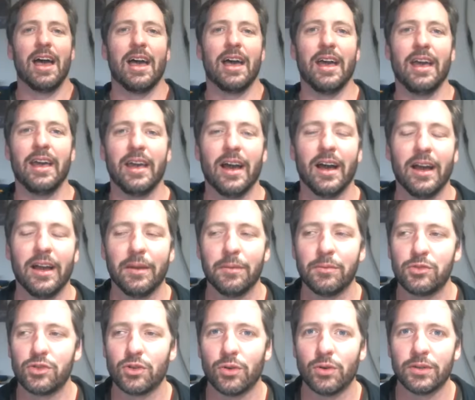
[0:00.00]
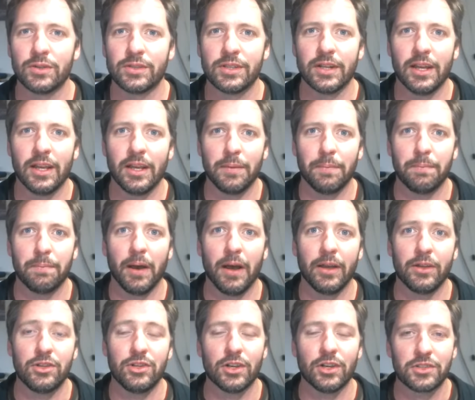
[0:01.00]
Hey, I am joined today
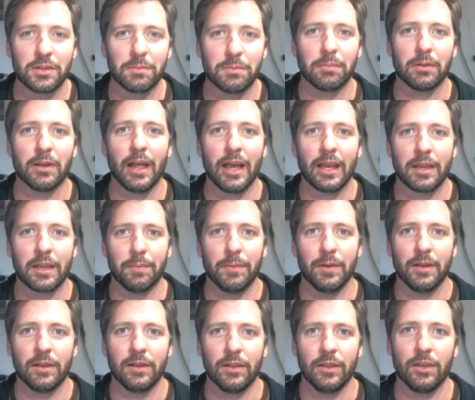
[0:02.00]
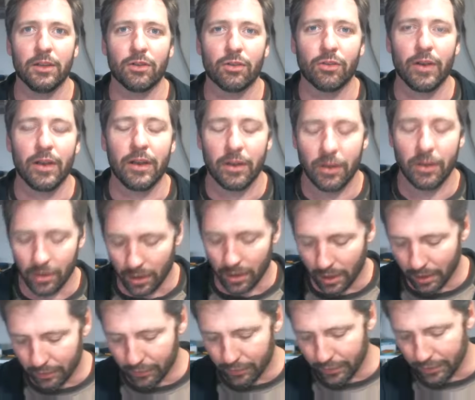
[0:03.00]
by Justin Blackman, the creator
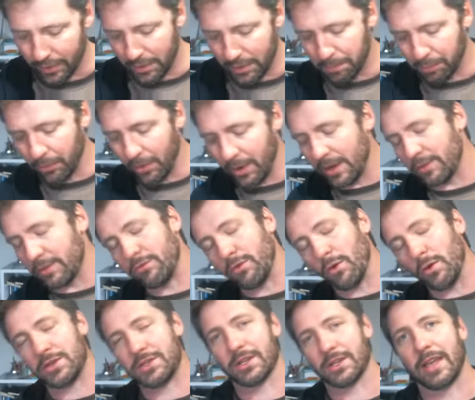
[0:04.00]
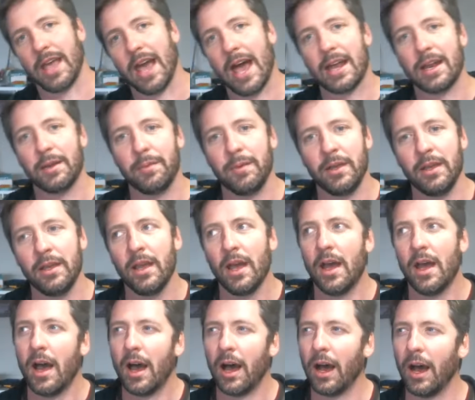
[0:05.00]
of the Brand Voice Academy,
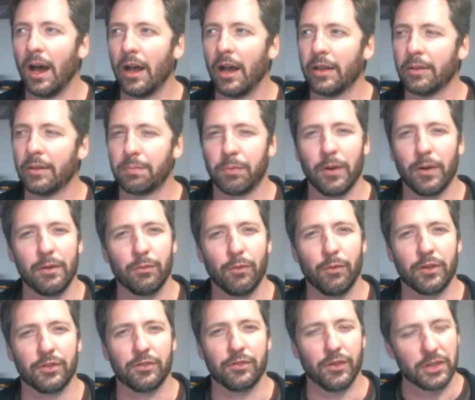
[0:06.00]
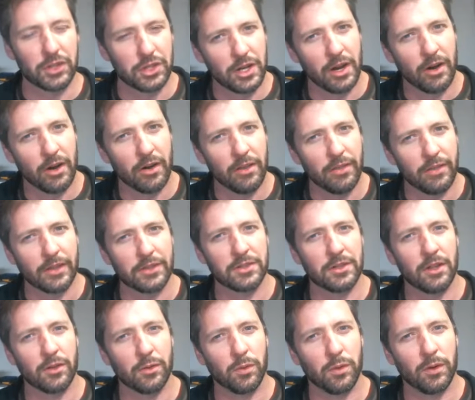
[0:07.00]
Brand Voice Visionary. That's
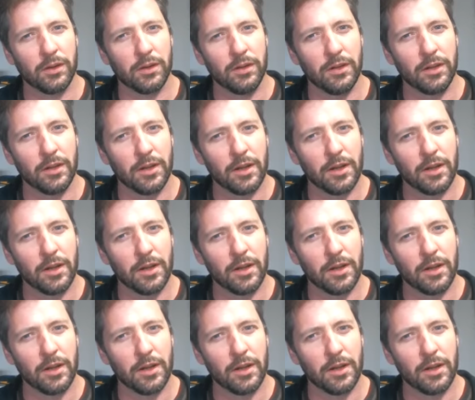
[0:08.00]
another one.